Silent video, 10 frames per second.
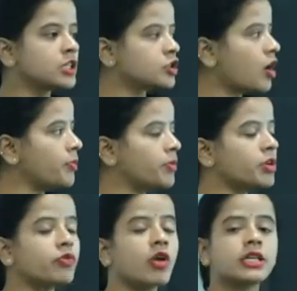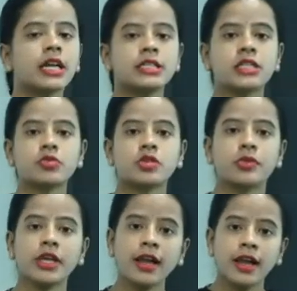the memory fault concept to
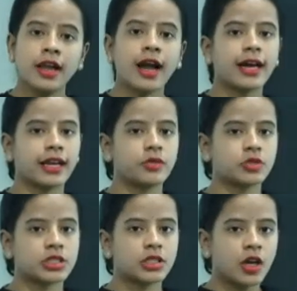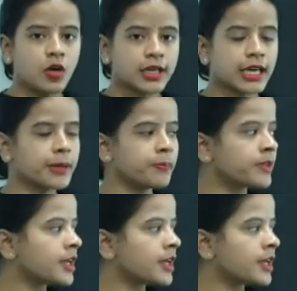be arrives. Okay.